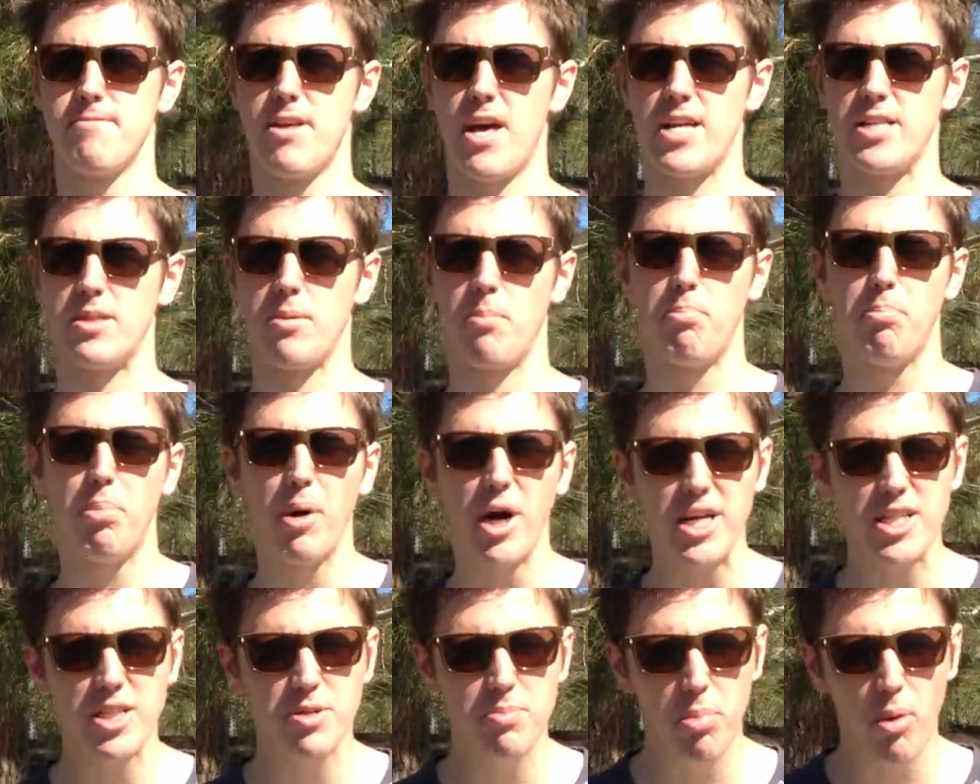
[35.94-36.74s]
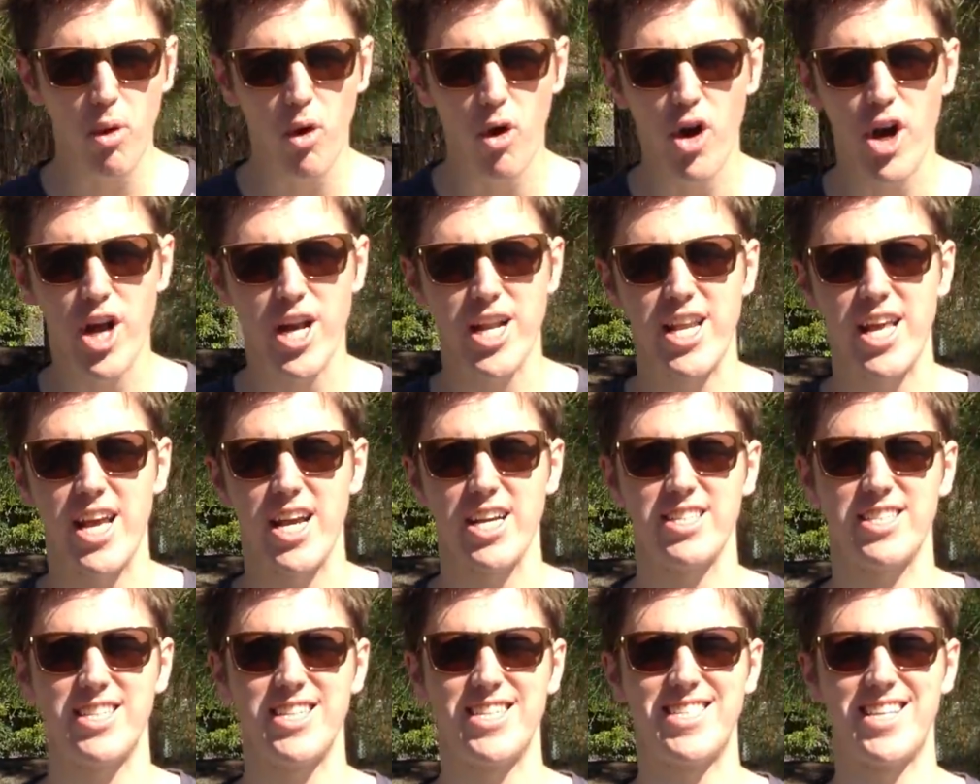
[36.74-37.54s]
as a busboy, and he
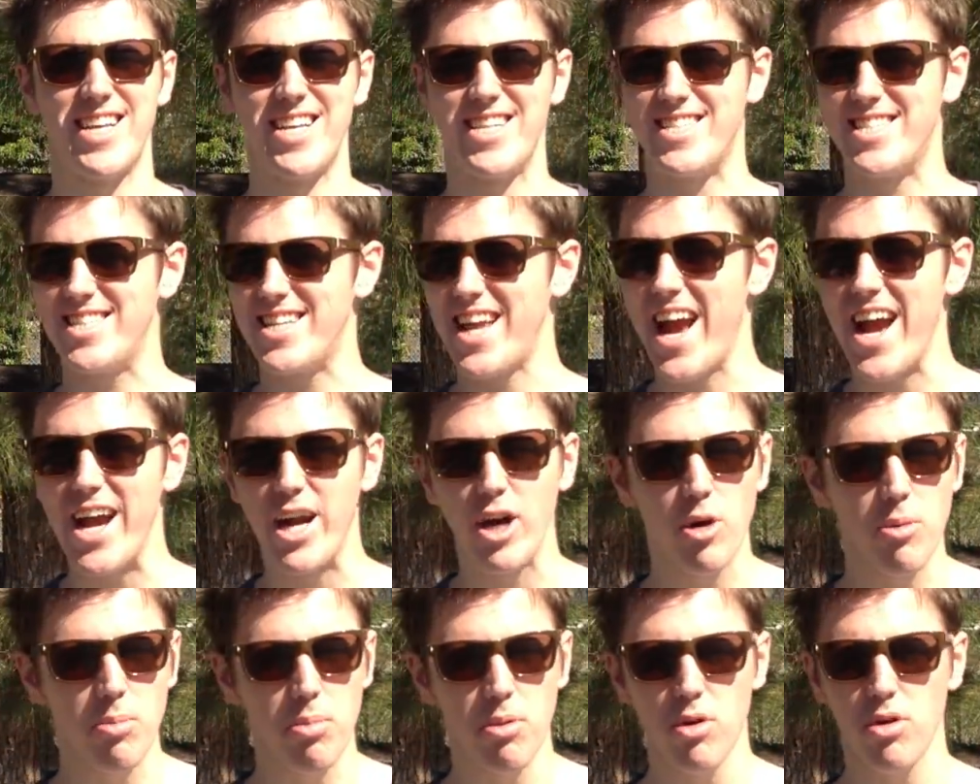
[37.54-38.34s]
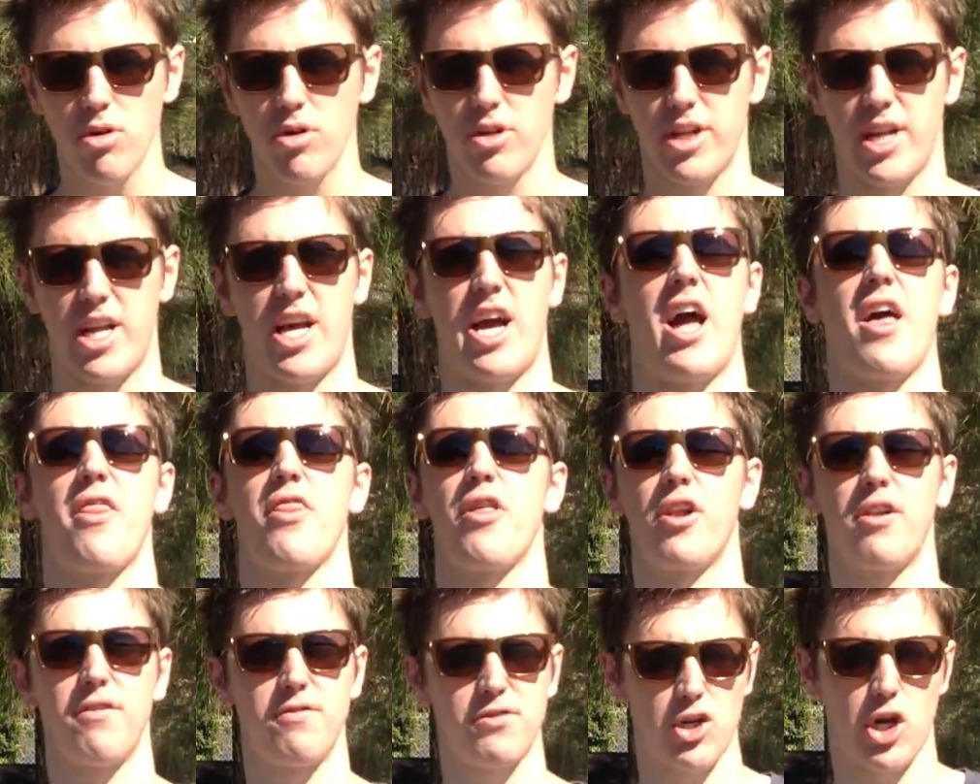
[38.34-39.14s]
actually said terrible, and I
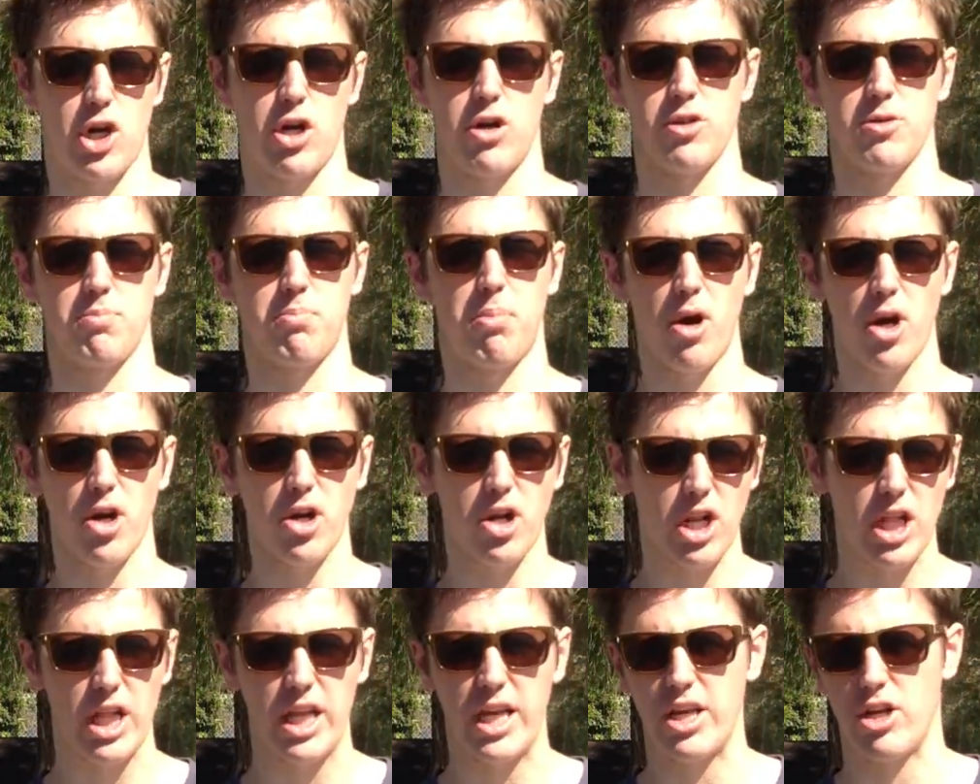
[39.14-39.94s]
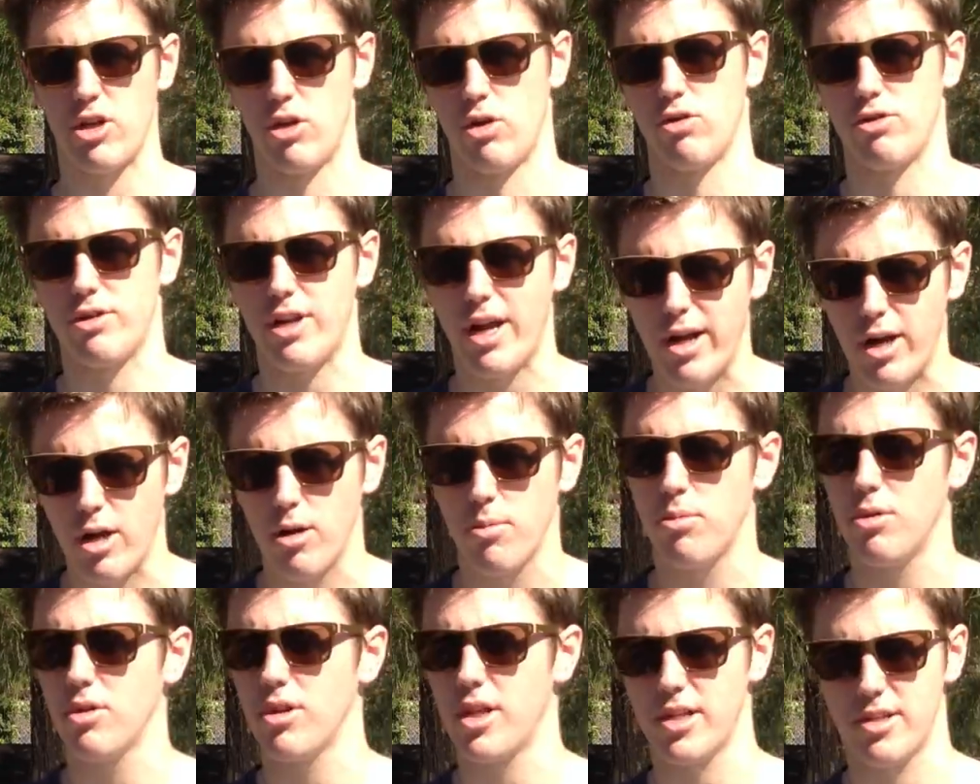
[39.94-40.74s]
thought of Charles Barkley,
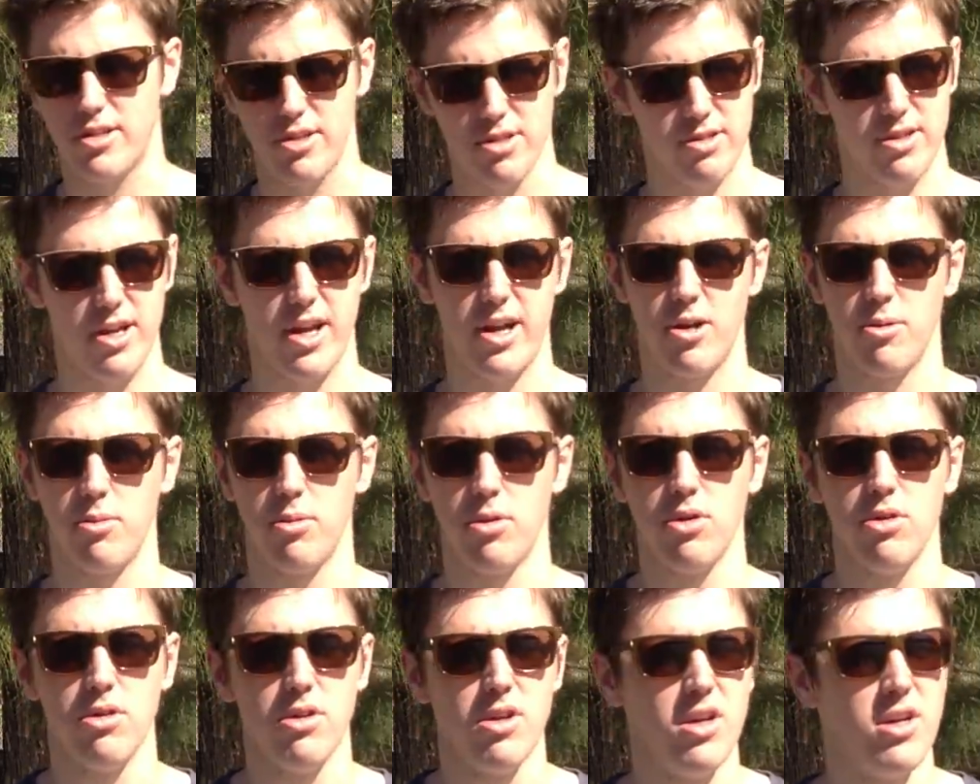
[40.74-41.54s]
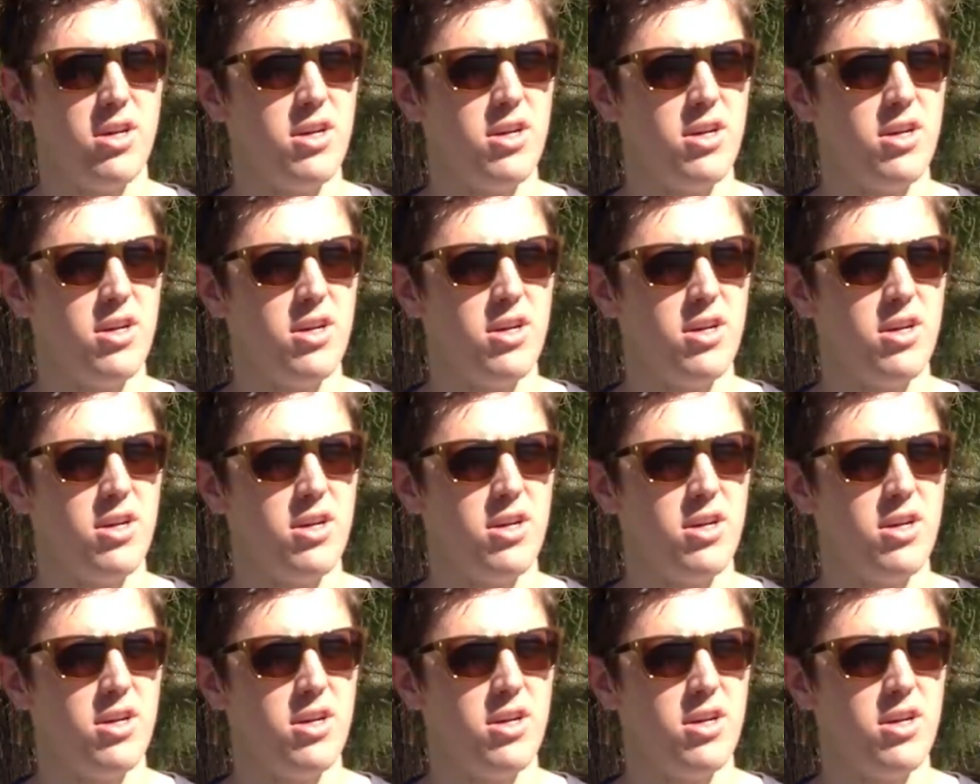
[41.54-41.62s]
terrible, that's just terrible.